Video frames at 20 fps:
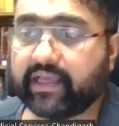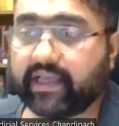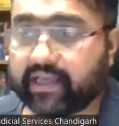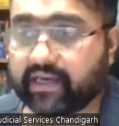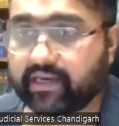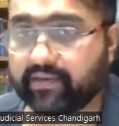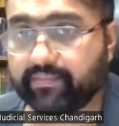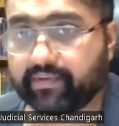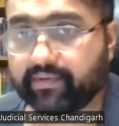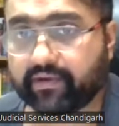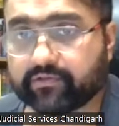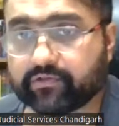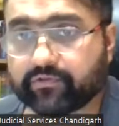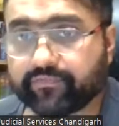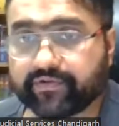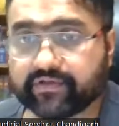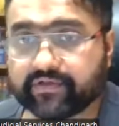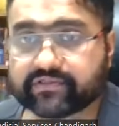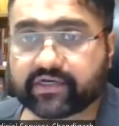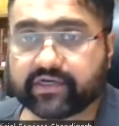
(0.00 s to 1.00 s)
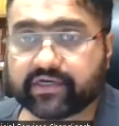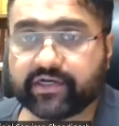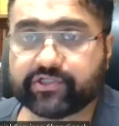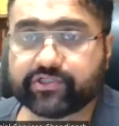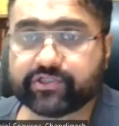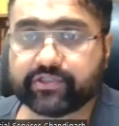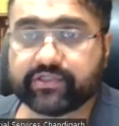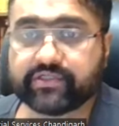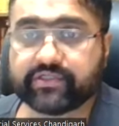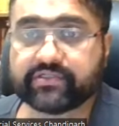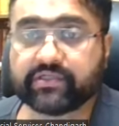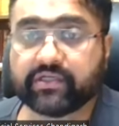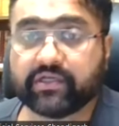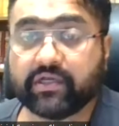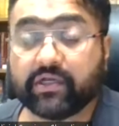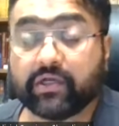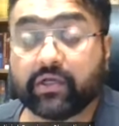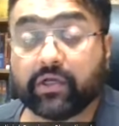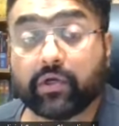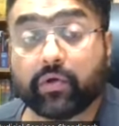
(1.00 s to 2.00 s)
an agreement. So first condition is,
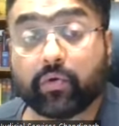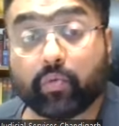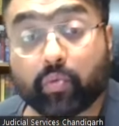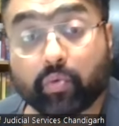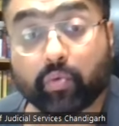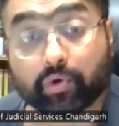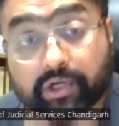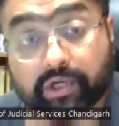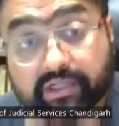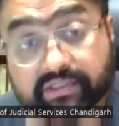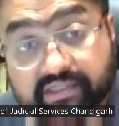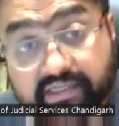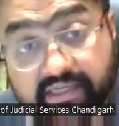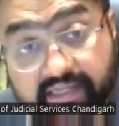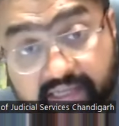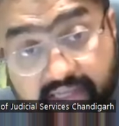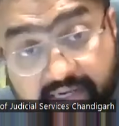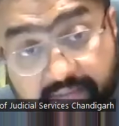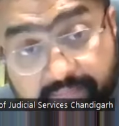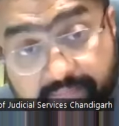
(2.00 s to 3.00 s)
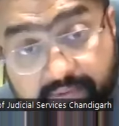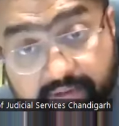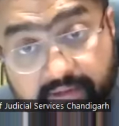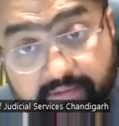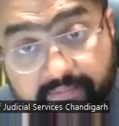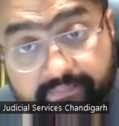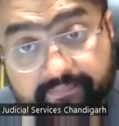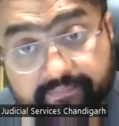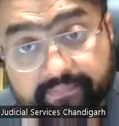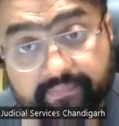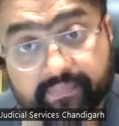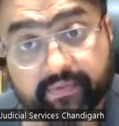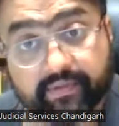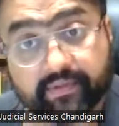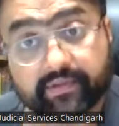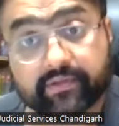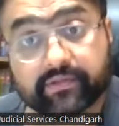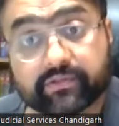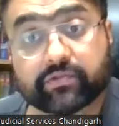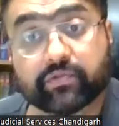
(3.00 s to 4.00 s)
what is an agreement?
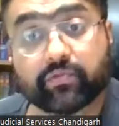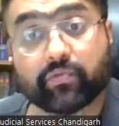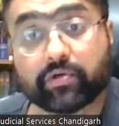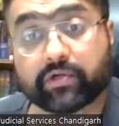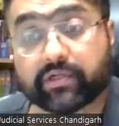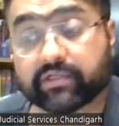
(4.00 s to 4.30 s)
So